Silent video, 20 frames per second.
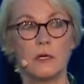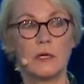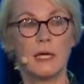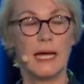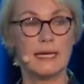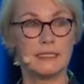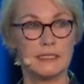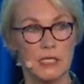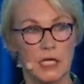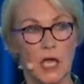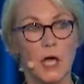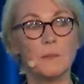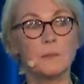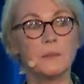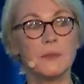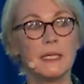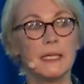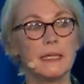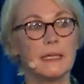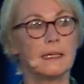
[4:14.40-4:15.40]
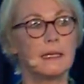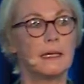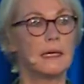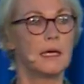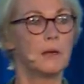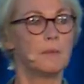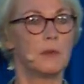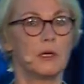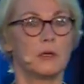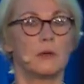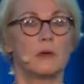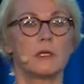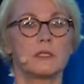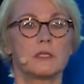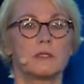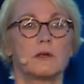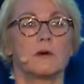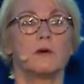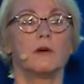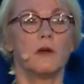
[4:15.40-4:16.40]
as a company, but
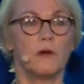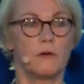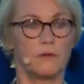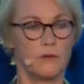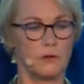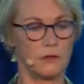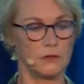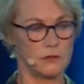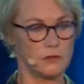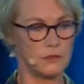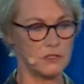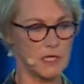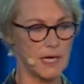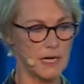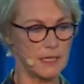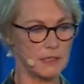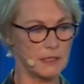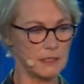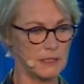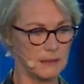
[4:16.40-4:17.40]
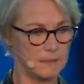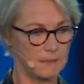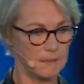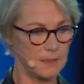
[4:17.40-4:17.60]
also for society.